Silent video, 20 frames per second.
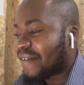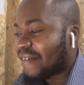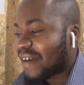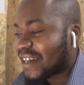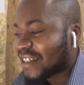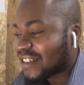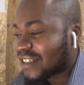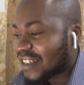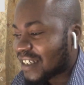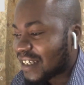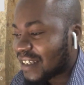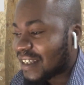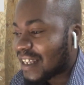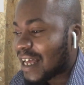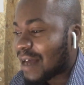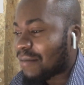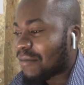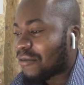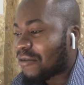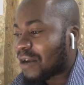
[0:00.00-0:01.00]
Rashid.
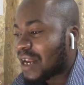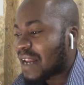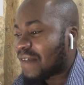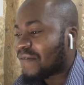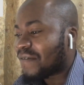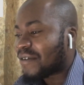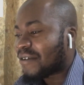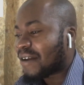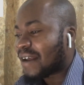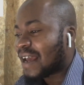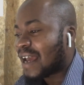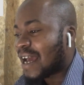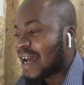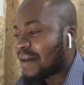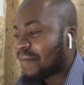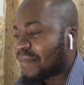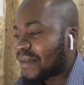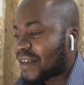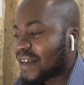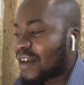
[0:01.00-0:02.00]
I'm really very
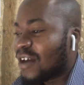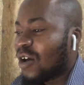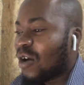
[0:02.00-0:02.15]
happy.